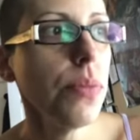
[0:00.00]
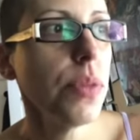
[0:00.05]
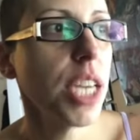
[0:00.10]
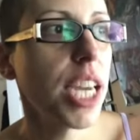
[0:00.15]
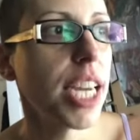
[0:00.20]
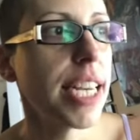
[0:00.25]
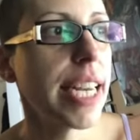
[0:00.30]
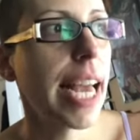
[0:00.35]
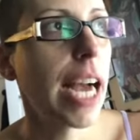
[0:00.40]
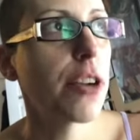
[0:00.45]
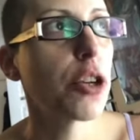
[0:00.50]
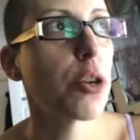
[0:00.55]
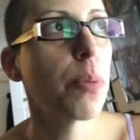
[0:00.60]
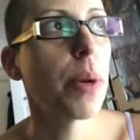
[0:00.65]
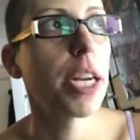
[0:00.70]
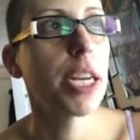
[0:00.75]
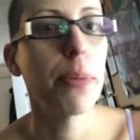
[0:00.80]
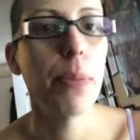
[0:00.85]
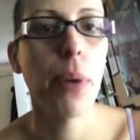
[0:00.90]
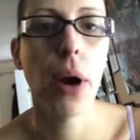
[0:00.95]
and how your
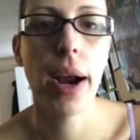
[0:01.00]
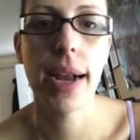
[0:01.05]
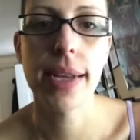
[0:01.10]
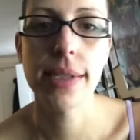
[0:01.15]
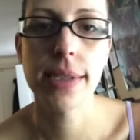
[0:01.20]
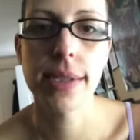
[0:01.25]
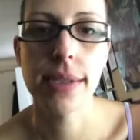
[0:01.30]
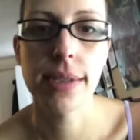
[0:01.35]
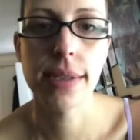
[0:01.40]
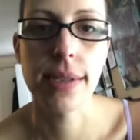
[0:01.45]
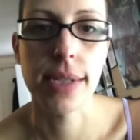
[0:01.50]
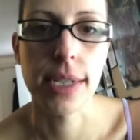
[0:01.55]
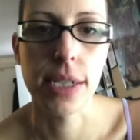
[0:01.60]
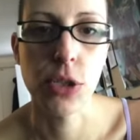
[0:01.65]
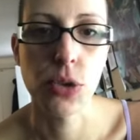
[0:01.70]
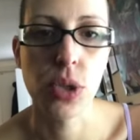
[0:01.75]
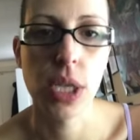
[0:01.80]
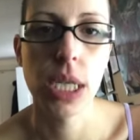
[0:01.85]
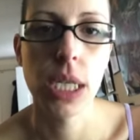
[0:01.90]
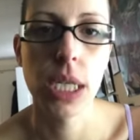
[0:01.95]
body processes the
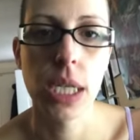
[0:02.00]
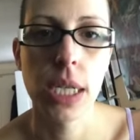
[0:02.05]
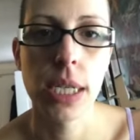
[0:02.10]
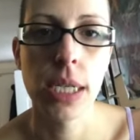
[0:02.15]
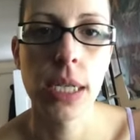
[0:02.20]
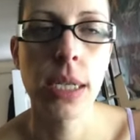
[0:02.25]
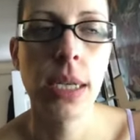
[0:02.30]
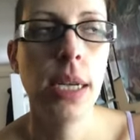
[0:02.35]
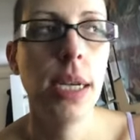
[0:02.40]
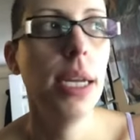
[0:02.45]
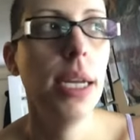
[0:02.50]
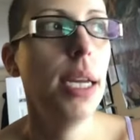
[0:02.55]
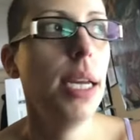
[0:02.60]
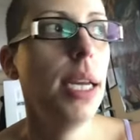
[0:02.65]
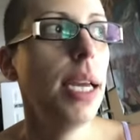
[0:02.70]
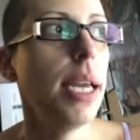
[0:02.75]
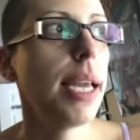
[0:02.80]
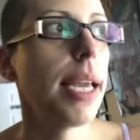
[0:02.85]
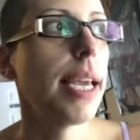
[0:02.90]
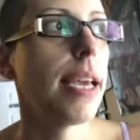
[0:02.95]
adrenaline.
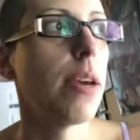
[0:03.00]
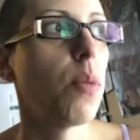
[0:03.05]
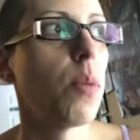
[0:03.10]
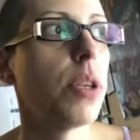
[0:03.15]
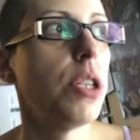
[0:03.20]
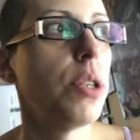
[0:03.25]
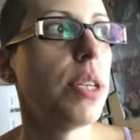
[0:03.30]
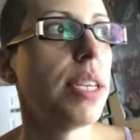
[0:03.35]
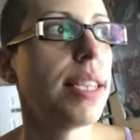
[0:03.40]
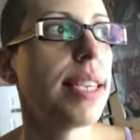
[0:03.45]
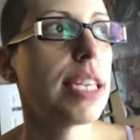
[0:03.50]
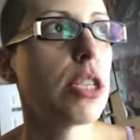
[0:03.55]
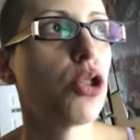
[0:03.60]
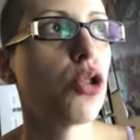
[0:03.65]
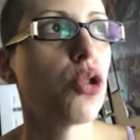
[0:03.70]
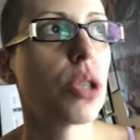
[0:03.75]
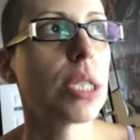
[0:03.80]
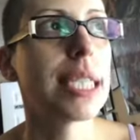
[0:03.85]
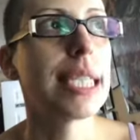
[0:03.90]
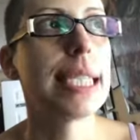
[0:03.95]
And when you get that
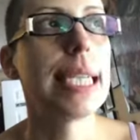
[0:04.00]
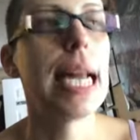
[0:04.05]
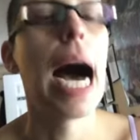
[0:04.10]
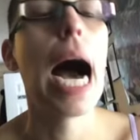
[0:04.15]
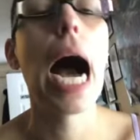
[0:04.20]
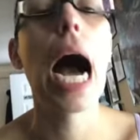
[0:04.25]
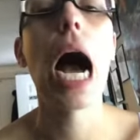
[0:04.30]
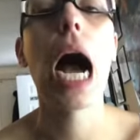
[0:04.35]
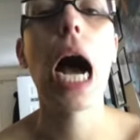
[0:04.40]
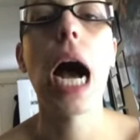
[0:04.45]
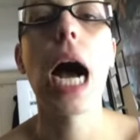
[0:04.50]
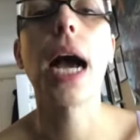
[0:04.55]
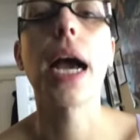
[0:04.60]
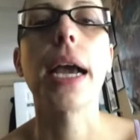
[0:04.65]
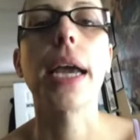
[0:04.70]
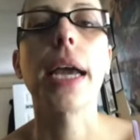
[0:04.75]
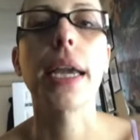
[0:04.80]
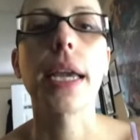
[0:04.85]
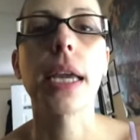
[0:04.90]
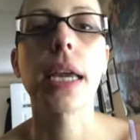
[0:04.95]
adrenaline
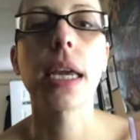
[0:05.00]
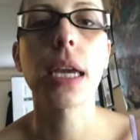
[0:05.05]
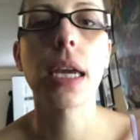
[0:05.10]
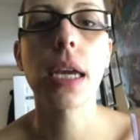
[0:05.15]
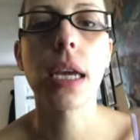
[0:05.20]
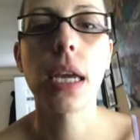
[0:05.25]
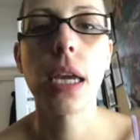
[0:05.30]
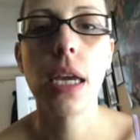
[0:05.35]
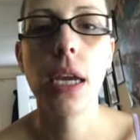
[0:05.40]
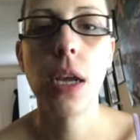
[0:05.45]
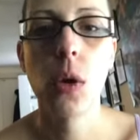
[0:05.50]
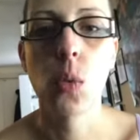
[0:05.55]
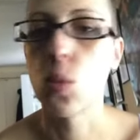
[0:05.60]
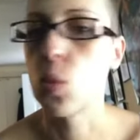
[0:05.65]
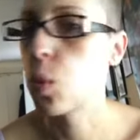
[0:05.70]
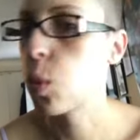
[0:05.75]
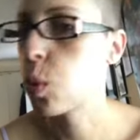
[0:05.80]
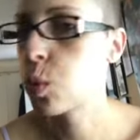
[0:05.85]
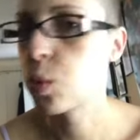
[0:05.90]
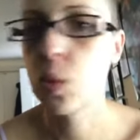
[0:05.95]
high,
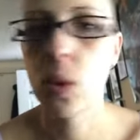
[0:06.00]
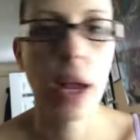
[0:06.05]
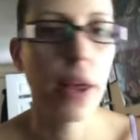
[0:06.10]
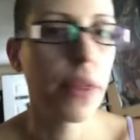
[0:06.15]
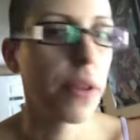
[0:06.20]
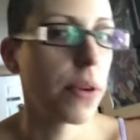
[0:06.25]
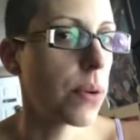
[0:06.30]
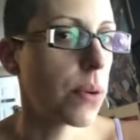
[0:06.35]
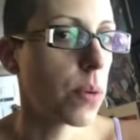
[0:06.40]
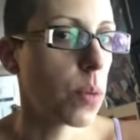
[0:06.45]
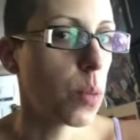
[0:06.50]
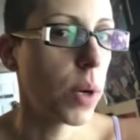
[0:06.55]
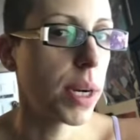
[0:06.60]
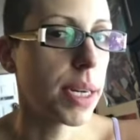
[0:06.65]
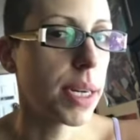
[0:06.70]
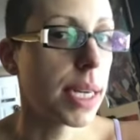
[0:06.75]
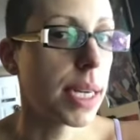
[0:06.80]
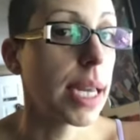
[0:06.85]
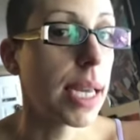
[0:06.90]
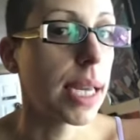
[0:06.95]
rather what
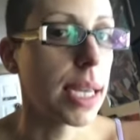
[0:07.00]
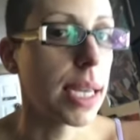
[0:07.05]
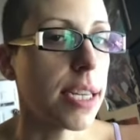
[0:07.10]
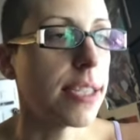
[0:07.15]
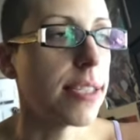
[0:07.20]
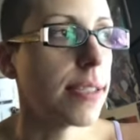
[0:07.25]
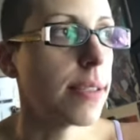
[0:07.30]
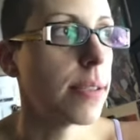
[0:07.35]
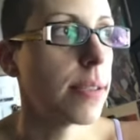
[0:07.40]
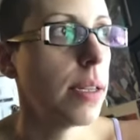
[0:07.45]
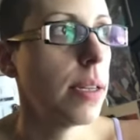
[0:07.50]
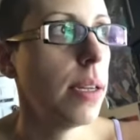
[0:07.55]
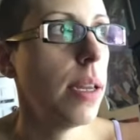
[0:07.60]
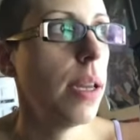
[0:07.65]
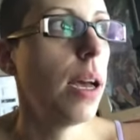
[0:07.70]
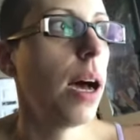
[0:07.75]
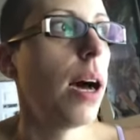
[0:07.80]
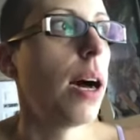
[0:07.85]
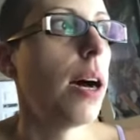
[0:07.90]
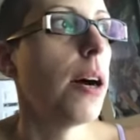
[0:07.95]
it is,
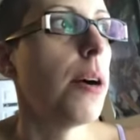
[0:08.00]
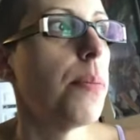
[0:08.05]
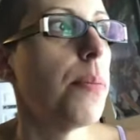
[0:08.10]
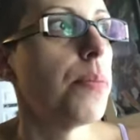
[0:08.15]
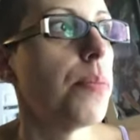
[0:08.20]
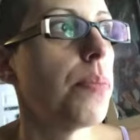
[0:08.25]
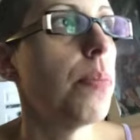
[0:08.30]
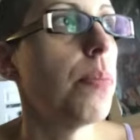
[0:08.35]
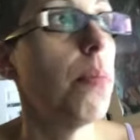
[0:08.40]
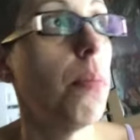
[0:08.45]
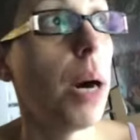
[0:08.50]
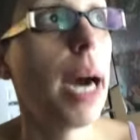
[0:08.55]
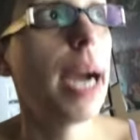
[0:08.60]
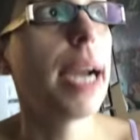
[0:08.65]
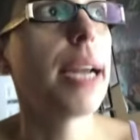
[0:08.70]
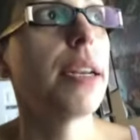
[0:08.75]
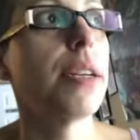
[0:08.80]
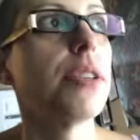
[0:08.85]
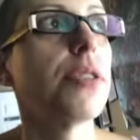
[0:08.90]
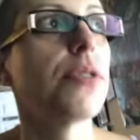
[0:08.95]

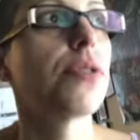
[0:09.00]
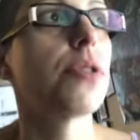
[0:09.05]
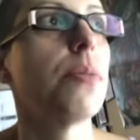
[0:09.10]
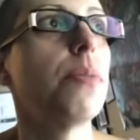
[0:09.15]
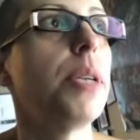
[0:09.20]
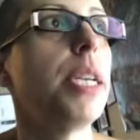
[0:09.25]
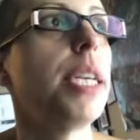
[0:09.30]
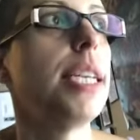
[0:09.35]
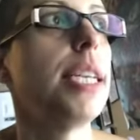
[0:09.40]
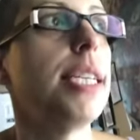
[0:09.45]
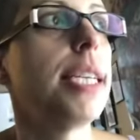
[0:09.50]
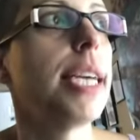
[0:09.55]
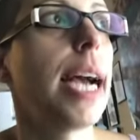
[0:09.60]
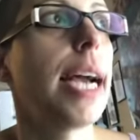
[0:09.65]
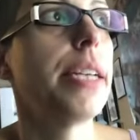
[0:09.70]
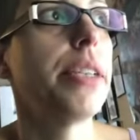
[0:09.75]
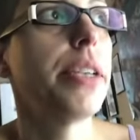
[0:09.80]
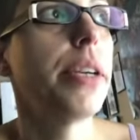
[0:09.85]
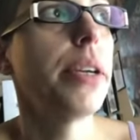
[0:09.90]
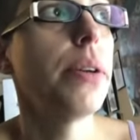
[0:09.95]
mine is from getting
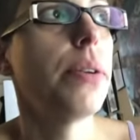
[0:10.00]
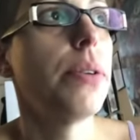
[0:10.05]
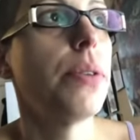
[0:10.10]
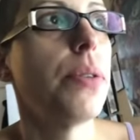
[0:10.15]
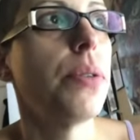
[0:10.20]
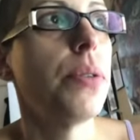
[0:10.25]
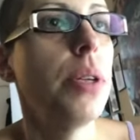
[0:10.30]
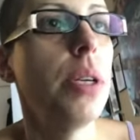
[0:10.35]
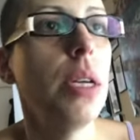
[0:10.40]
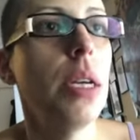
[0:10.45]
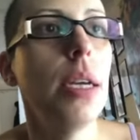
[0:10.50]
tattooed,